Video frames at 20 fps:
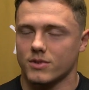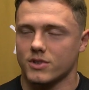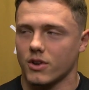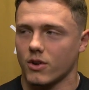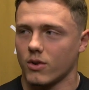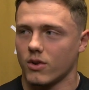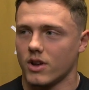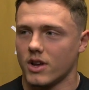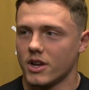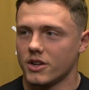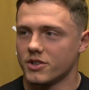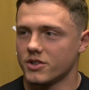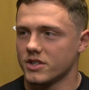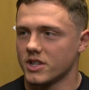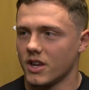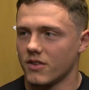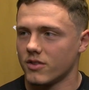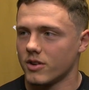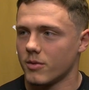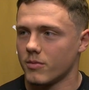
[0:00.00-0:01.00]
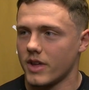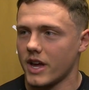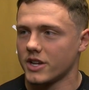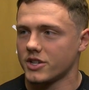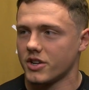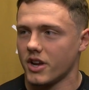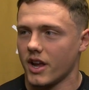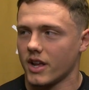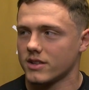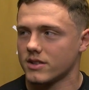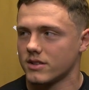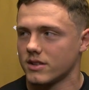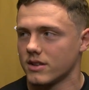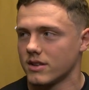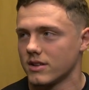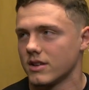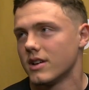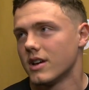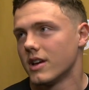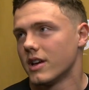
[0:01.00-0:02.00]
So just giving them that chance
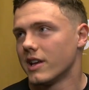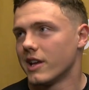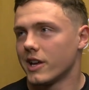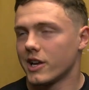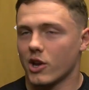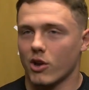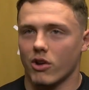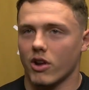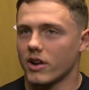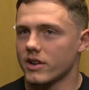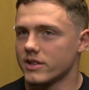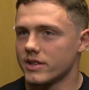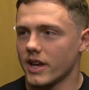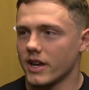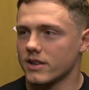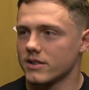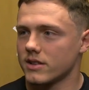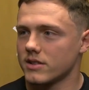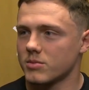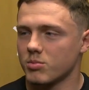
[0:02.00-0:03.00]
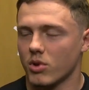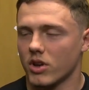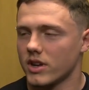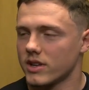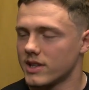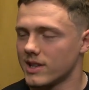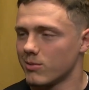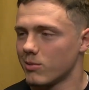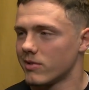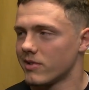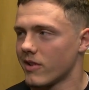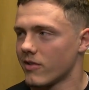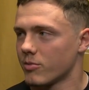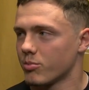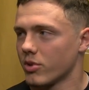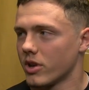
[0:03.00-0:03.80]
to go down to Texas, play a team we've never